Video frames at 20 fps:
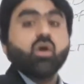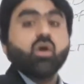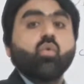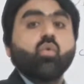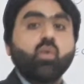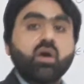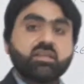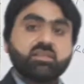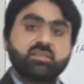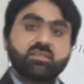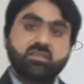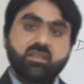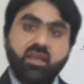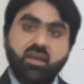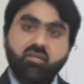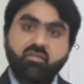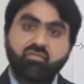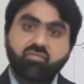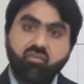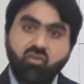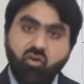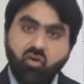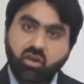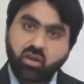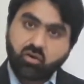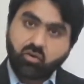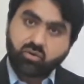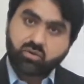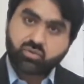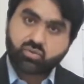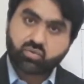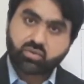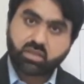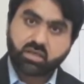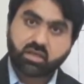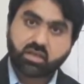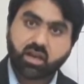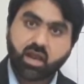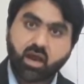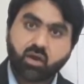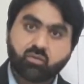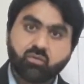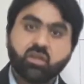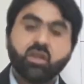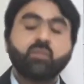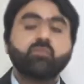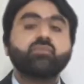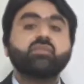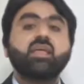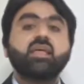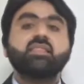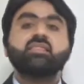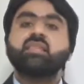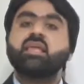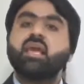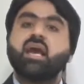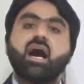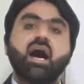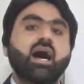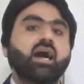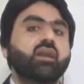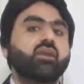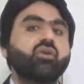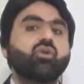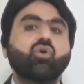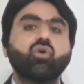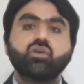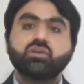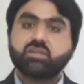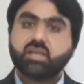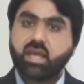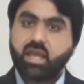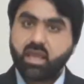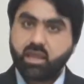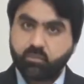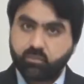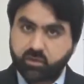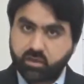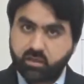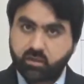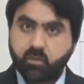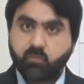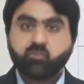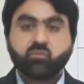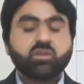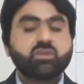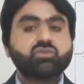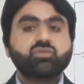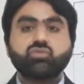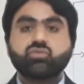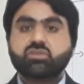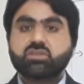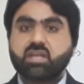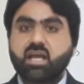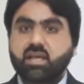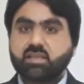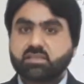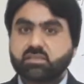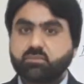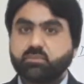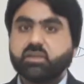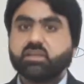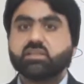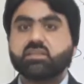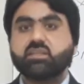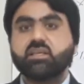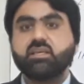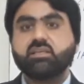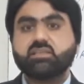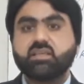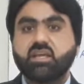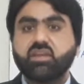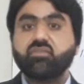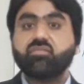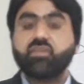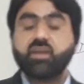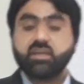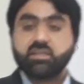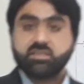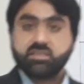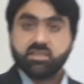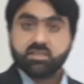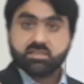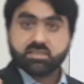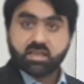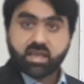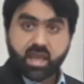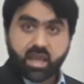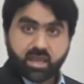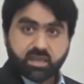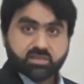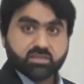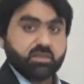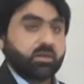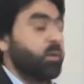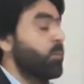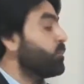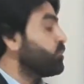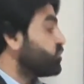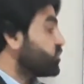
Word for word: Once they fall onto the ground, then they are not able to transmit these infectious agent.